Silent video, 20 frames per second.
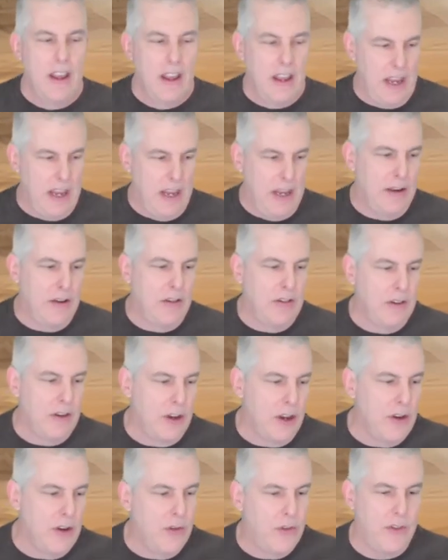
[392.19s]
And
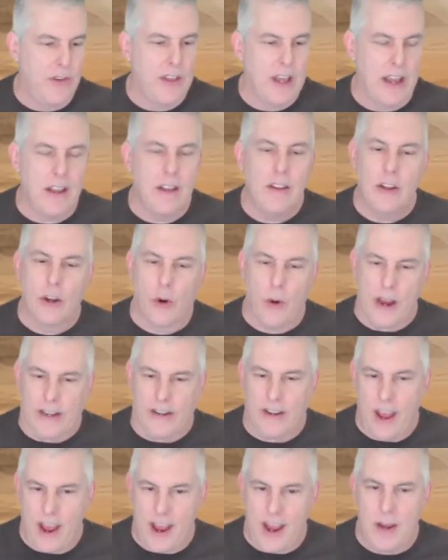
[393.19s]
you see that in the Great
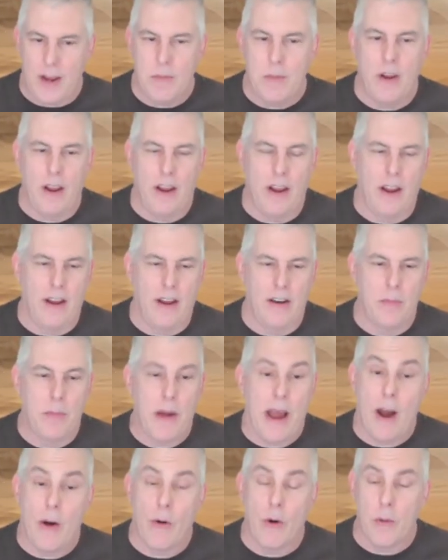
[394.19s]
Game and
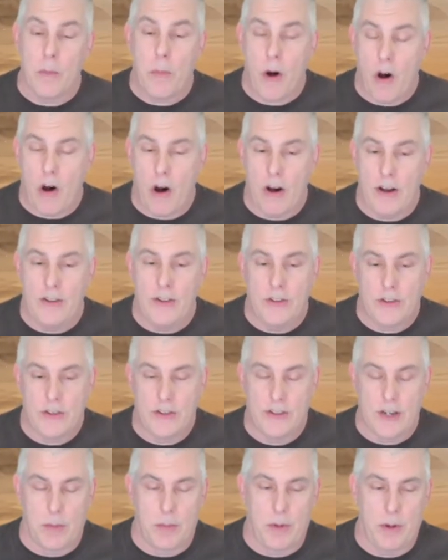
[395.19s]
Power and Pawns
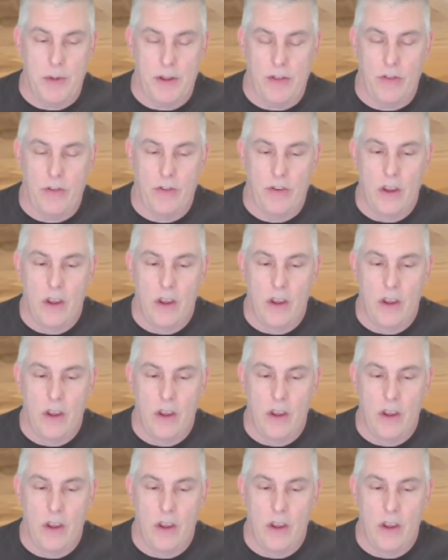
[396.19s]
supplements.